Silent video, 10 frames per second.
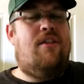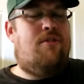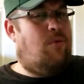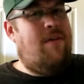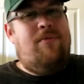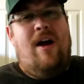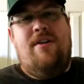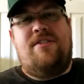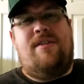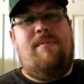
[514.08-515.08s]
The
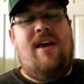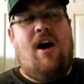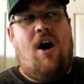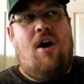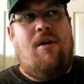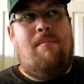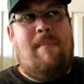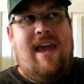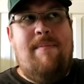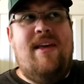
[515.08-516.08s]
Roughriders, to me, are
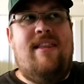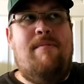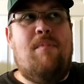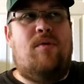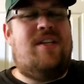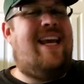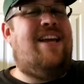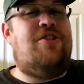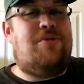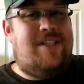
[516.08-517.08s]
maybe the most
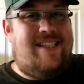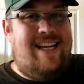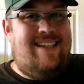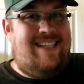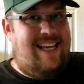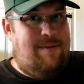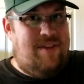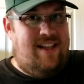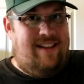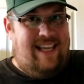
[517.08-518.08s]
interesting team
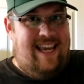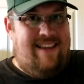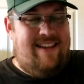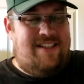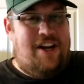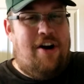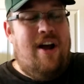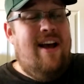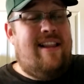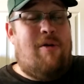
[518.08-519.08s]
in the league this year.
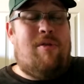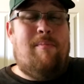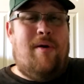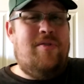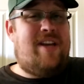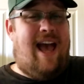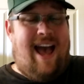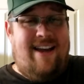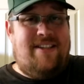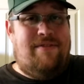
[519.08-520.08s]
They were the most
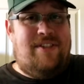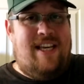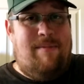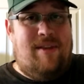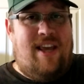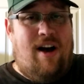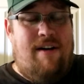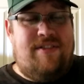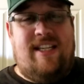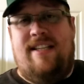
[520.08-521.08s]
active team in the
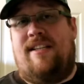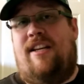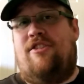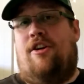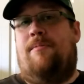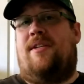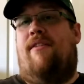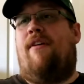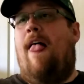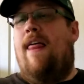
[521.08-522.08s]
offseason in terms
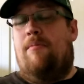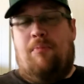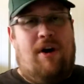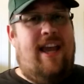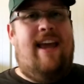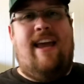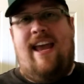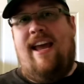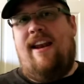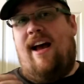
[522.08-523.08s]
of bringing
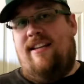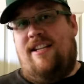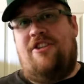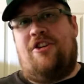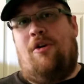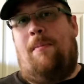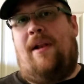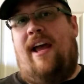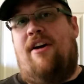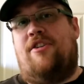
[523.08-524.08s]
in additional
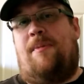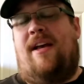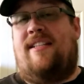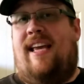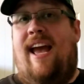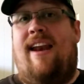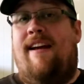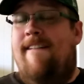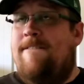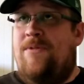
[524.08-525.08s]
players because, again,
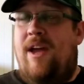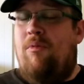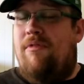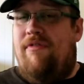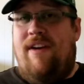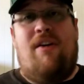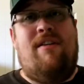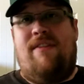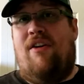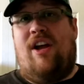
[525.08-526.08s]
they were very,
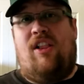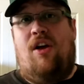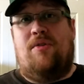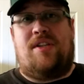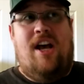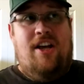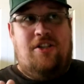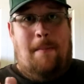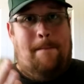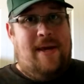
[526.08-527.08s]
very close
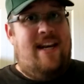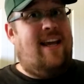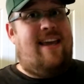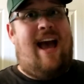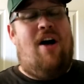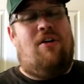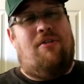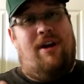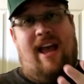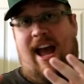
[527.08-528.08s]
to beating
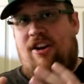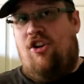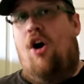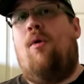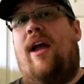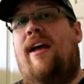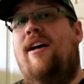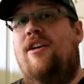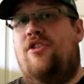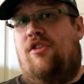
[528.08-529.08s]
Calgary and going
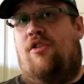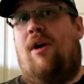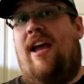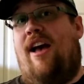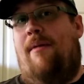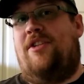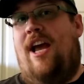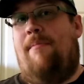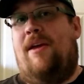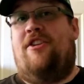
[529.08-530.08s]
to the Grey Cup
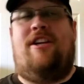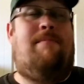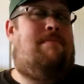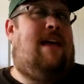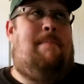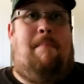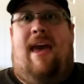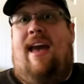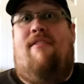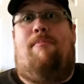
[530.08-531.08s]
Championship. They
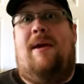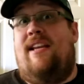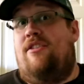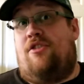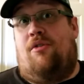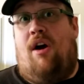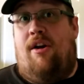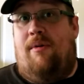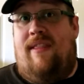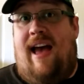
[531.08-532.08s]
may have beaten
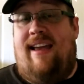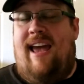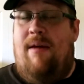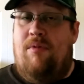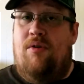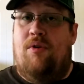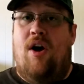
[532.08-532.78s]
Toronto in that game. Who